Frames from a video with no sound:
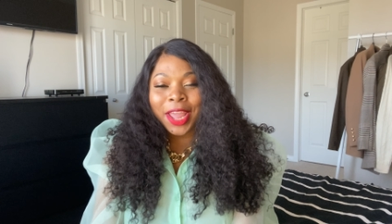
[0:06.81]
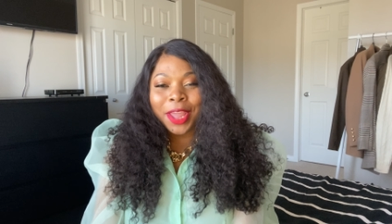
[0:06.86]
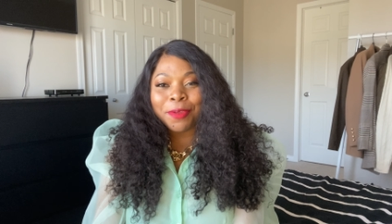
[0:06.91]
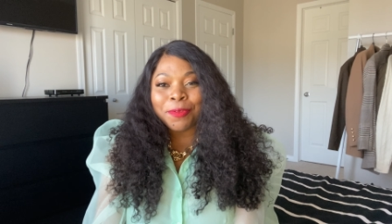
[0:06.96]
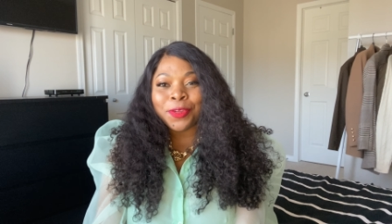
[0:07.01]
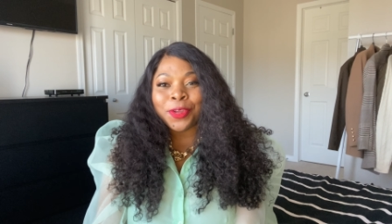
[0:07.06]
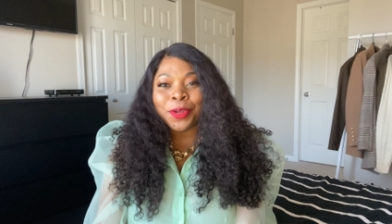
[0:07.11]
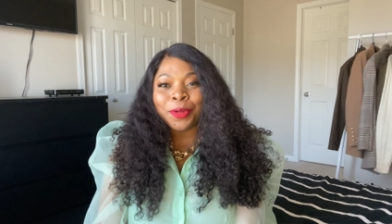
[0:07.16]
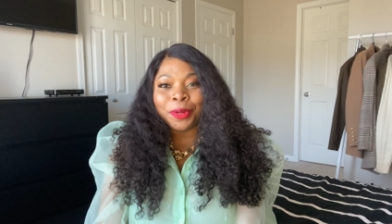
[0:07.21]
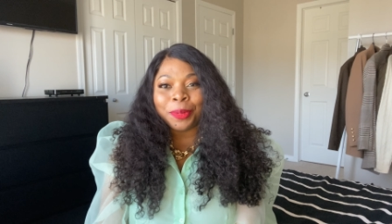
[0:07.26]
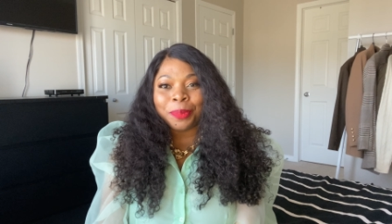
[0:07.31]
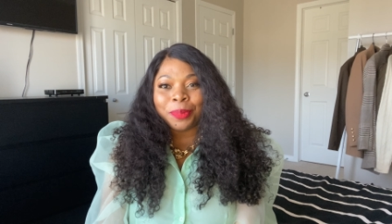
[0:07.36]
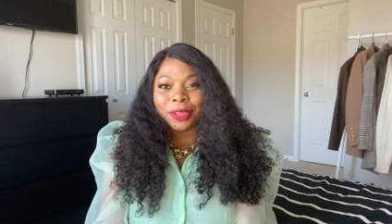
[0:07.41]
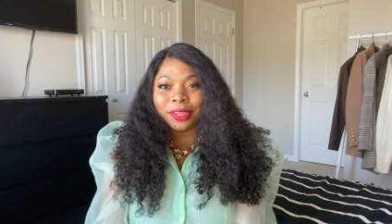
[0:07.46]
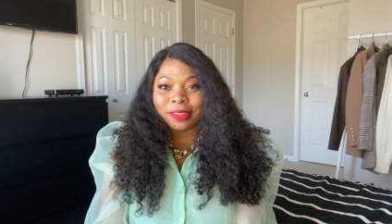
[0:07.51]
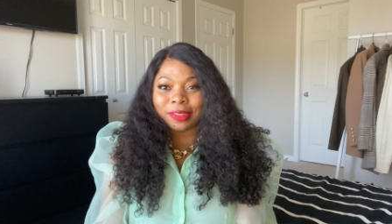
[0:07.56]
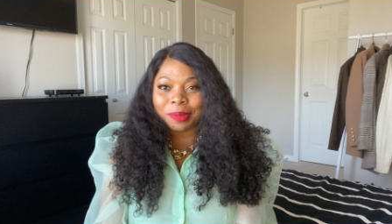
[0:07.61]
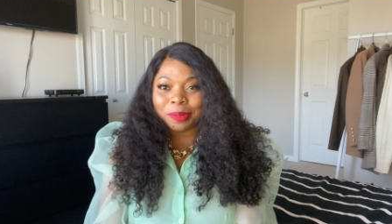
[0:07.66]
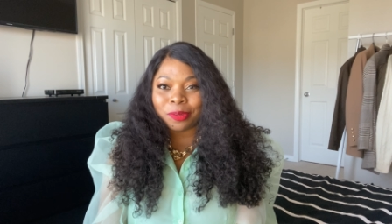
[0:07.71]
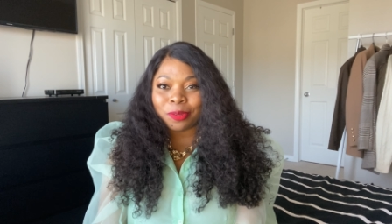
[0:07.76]
If you're a
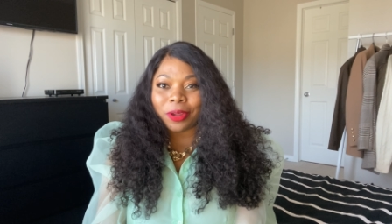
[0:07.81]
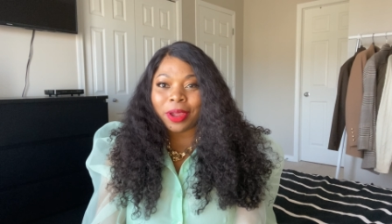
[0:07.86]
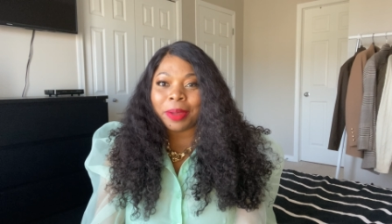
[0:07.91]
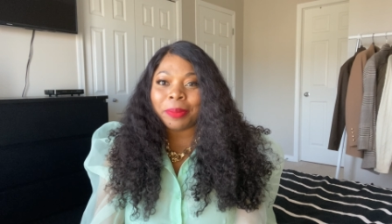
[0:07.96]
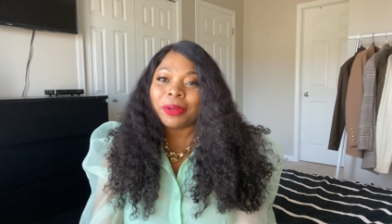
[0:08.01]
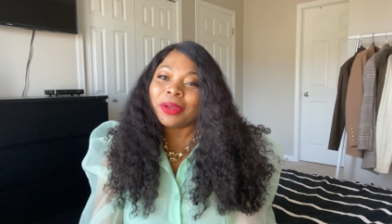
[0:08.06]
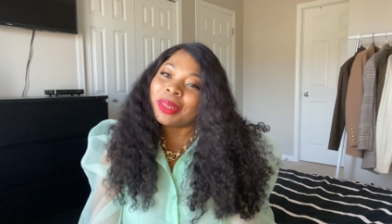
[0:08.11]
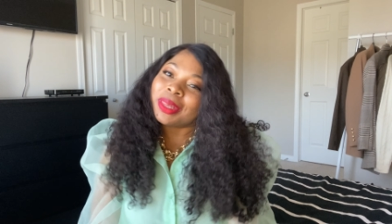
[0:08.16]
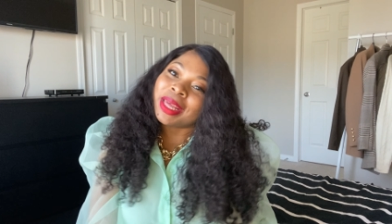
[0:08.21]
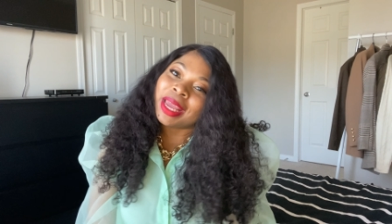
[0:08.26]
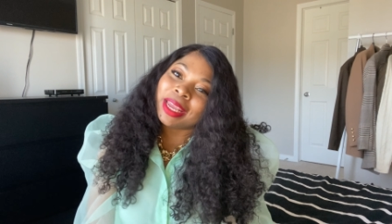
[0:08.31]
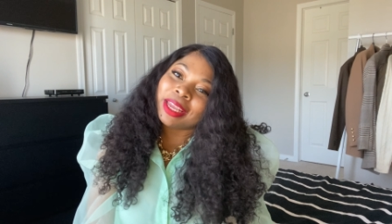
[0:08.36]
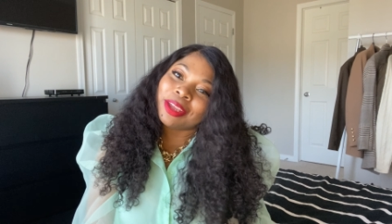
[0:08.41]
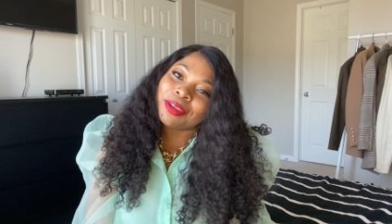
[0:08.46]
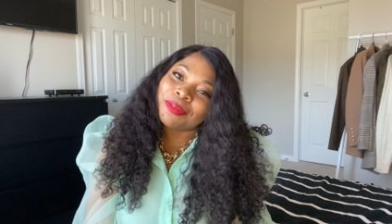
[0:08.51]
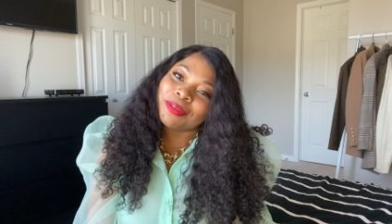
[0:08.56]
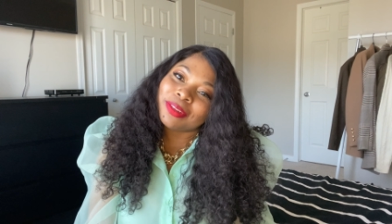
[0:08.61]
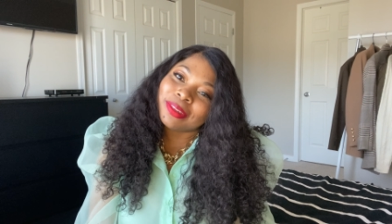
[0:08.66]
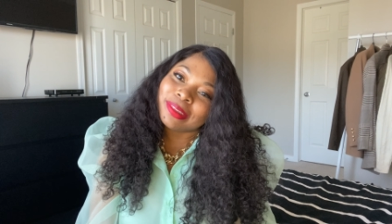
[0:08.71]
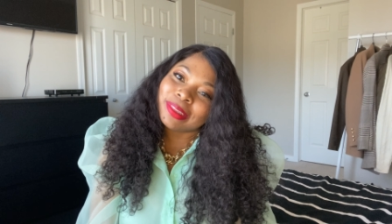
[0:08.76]
repeat subscriber, thank
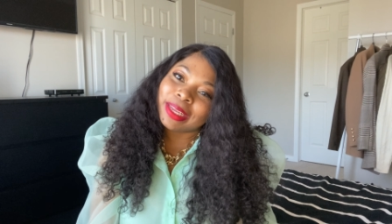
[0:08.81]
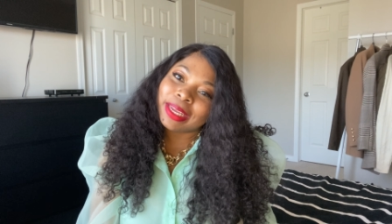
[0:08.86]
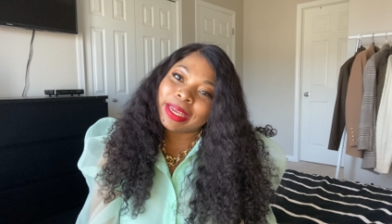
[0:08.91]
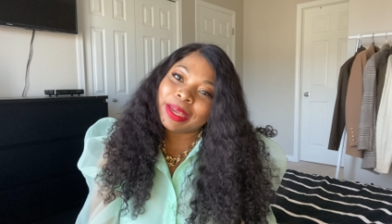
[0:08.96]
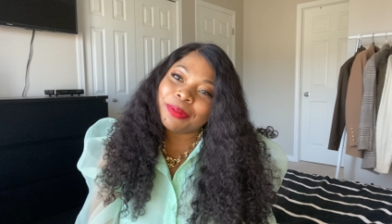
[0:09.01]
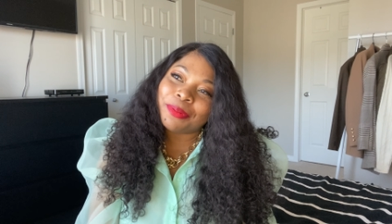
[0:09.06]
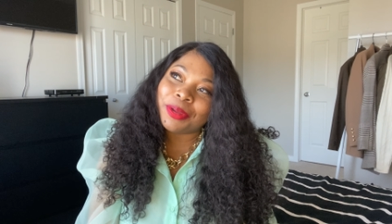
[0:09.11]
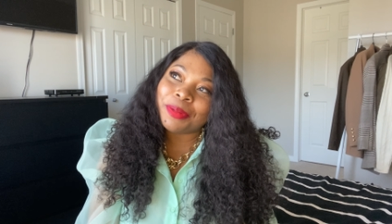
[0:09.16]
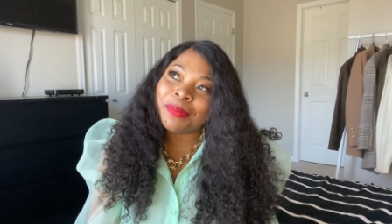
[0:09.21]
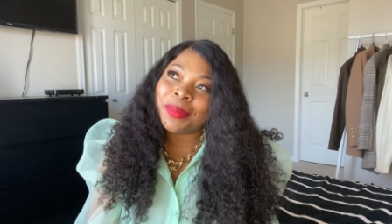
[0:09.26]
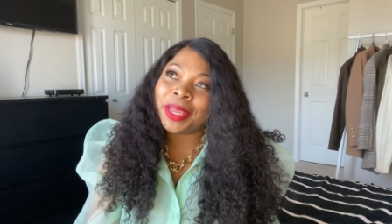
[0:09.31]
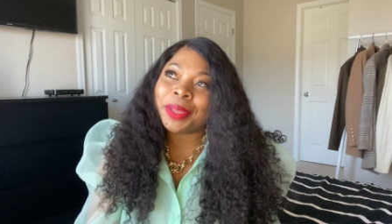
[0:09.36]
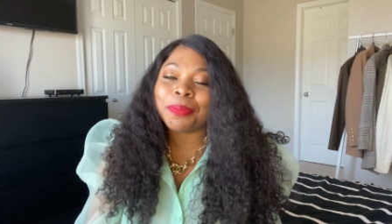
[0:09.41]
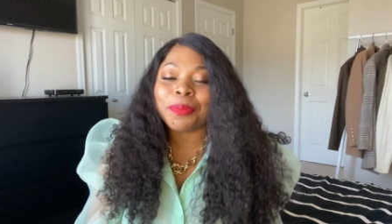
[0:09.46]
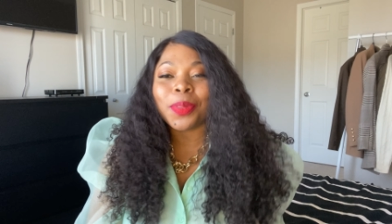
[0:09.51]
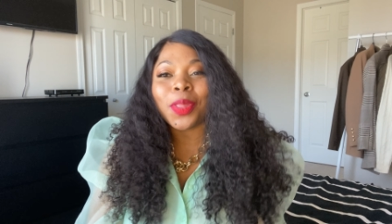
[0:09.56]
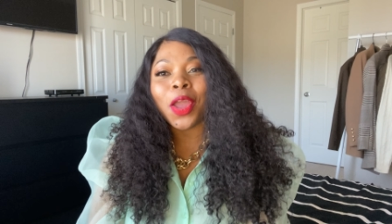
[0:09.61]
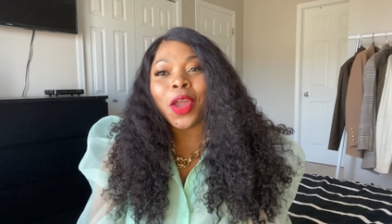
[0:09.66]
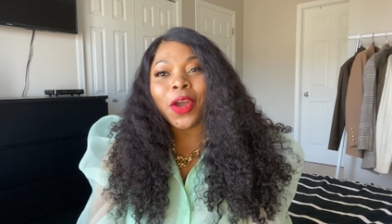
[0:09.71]
you for sticking with me.